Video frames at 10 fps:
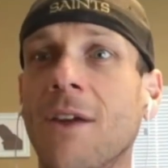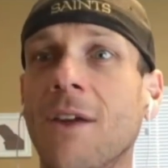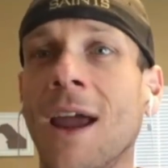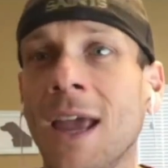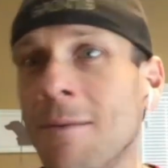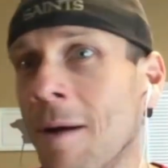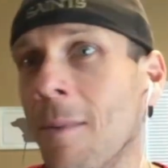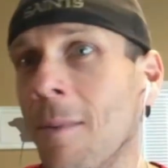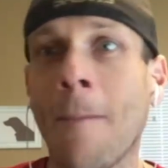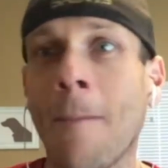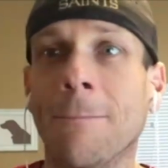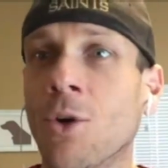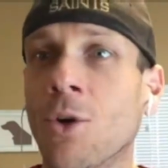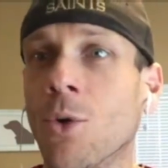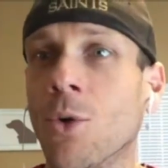Here I am. I'm
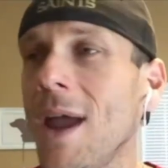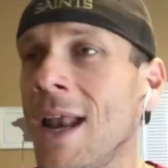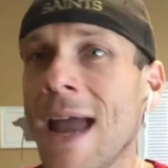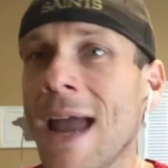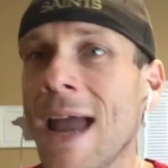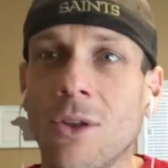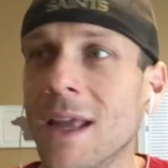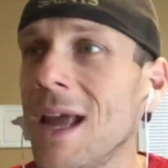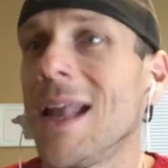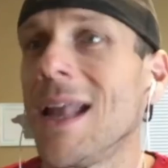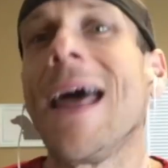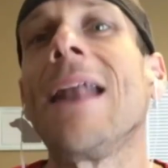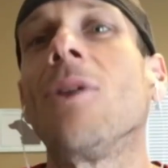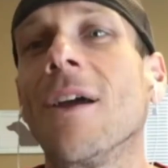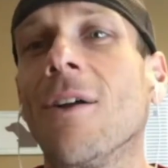blown away. Not
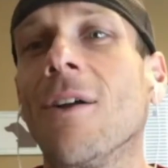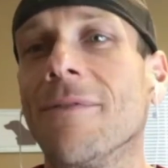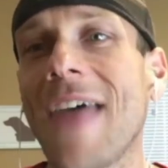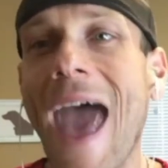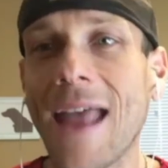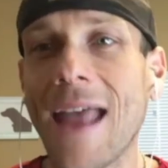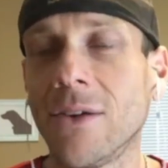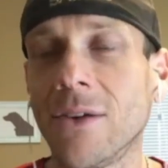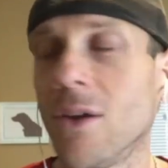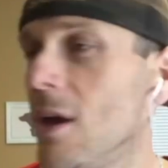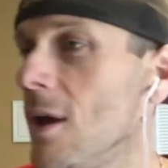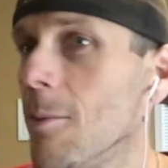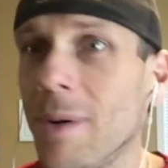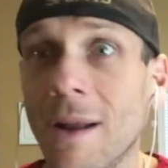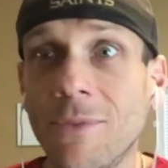only all of that,
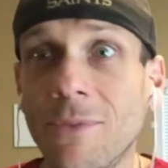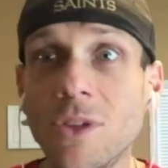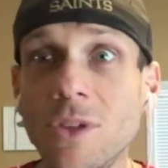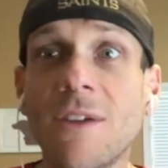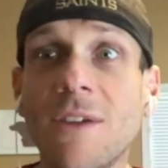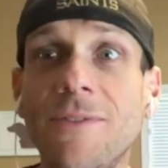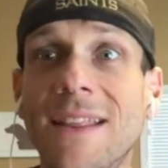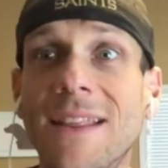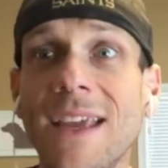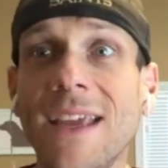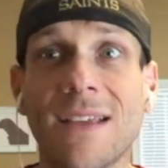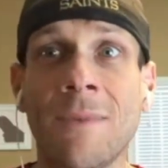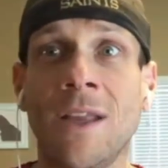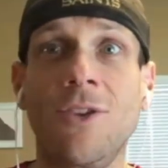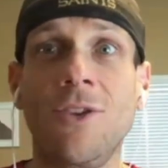but I'm doing stuff like this. I
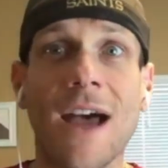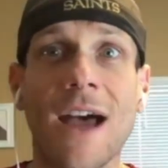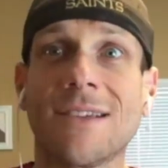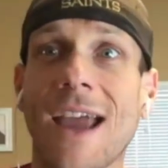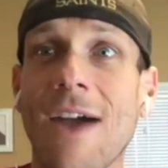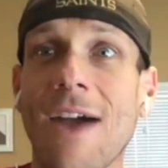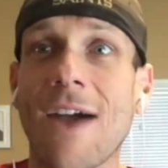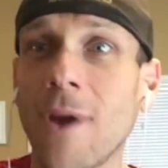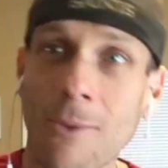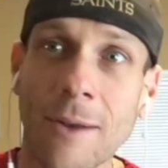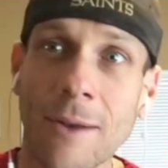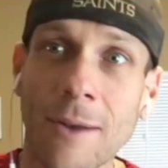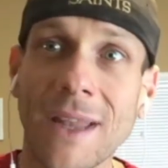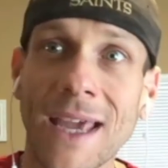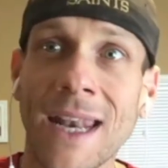mean, you guys are halfway around the
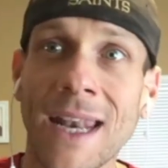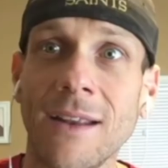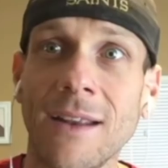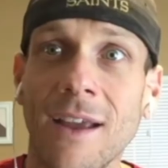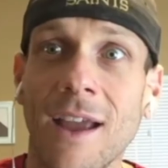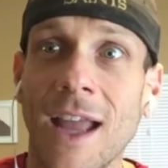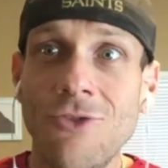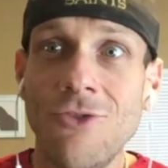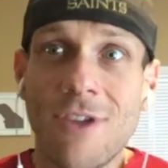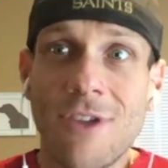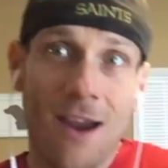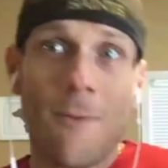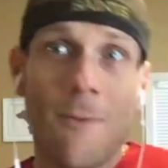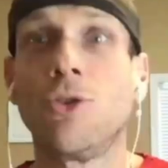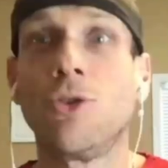planet and you care
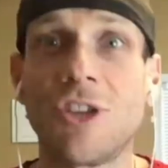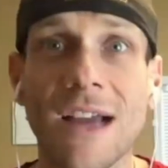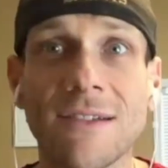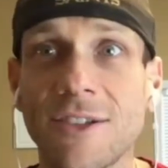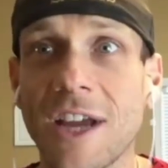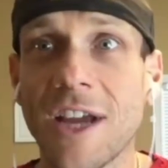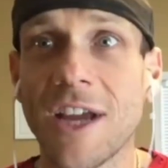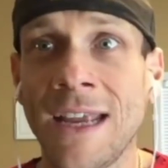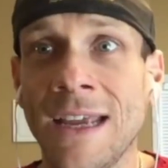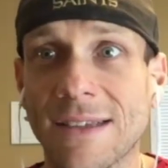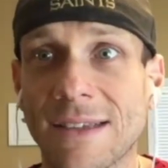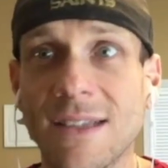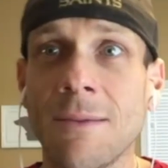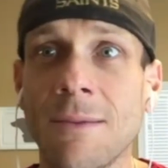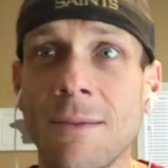about who Josh Lajaunie is.
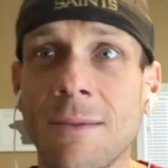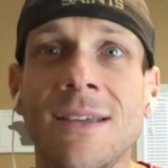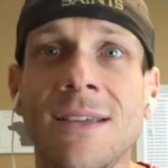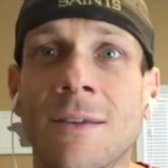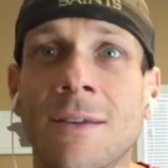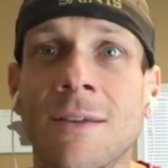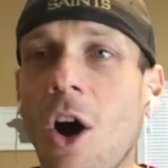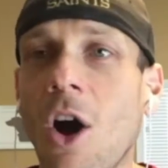It's amazing to me.